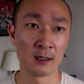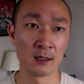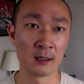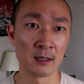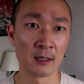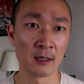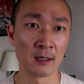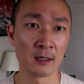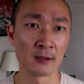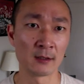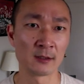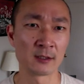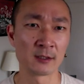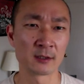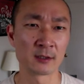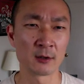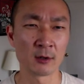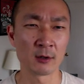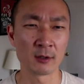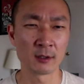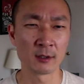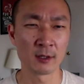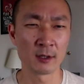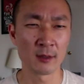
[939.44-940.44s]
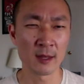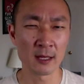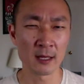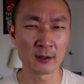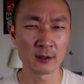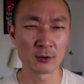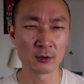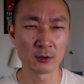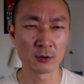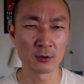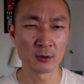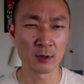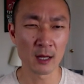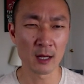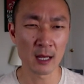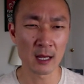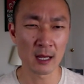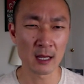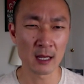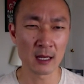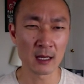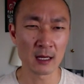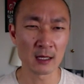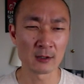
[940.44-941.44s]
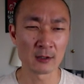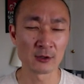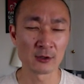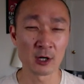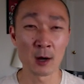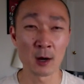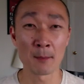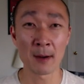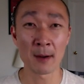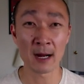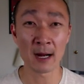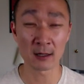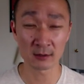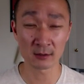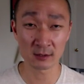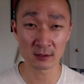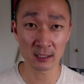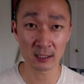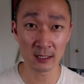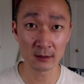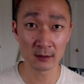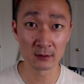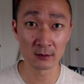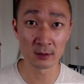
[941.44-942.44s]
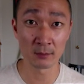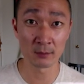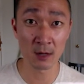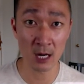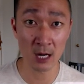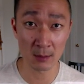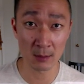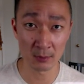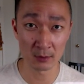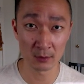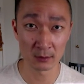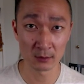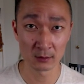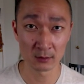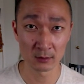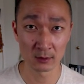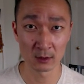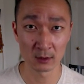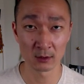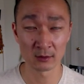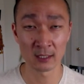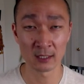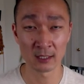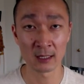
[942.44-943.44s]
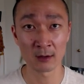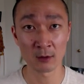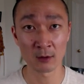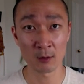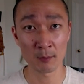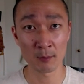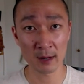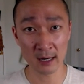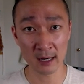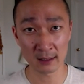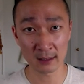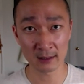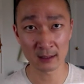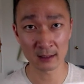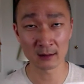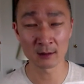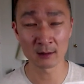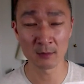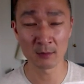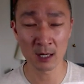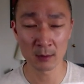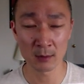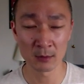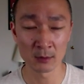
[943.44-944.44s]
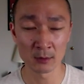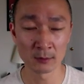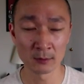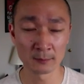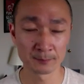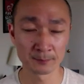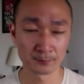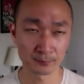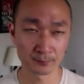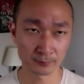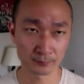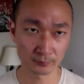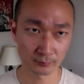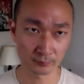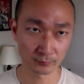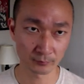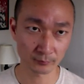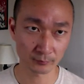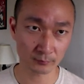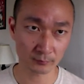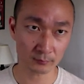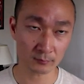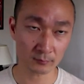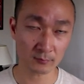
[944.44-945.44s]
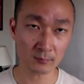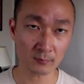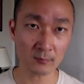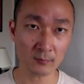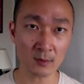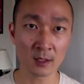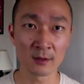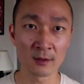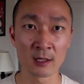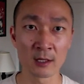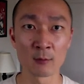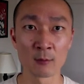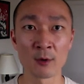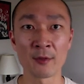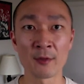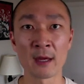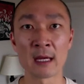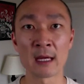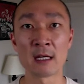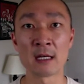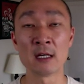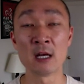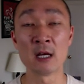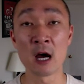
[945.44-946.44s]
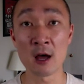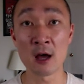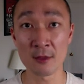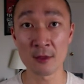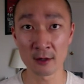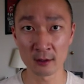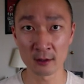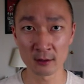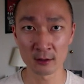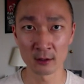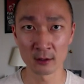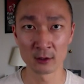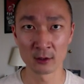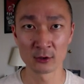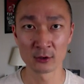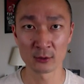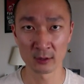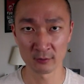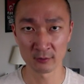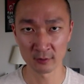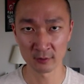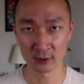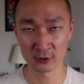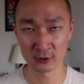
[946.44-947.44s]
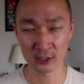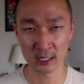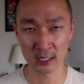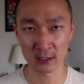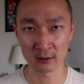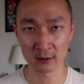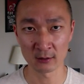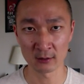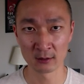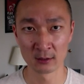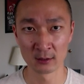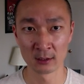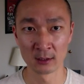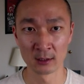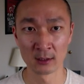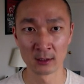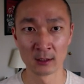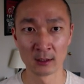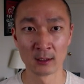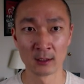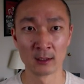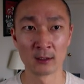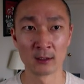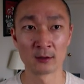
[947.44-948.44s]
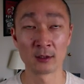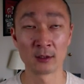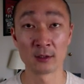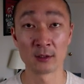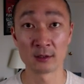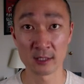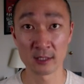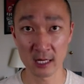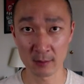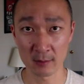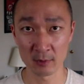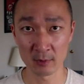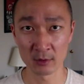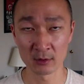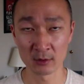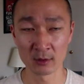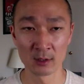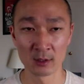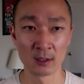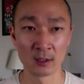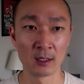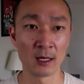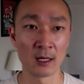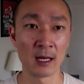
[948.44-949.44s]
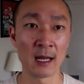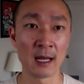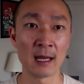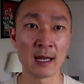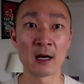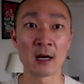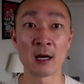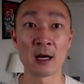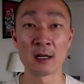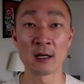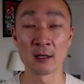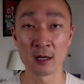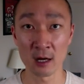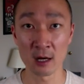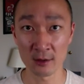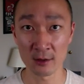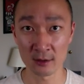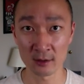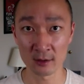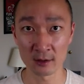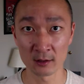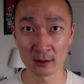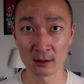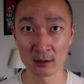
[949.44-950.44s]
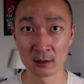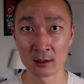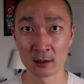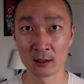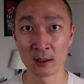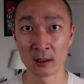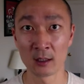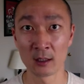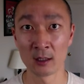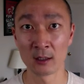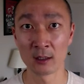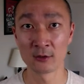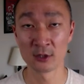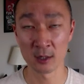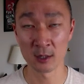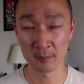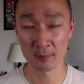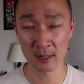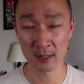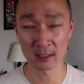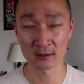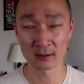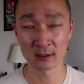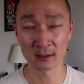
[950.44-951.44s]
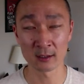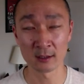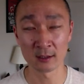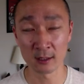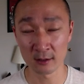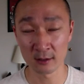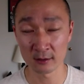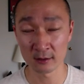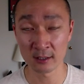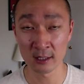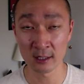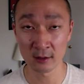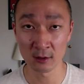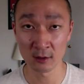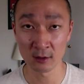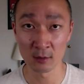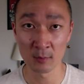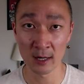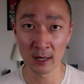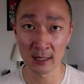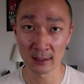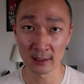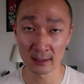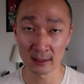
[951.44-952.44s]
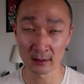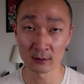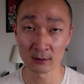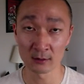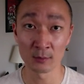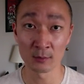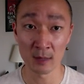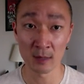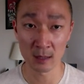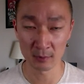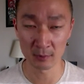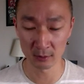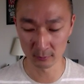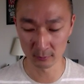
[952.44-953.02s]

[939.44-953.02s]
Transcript: She's going to then do a jump outside to mabu, so tengkong bailian to mabu, then with another xuan fengjiao to diebu, and another jump outside, another tengkong bailian to mabu.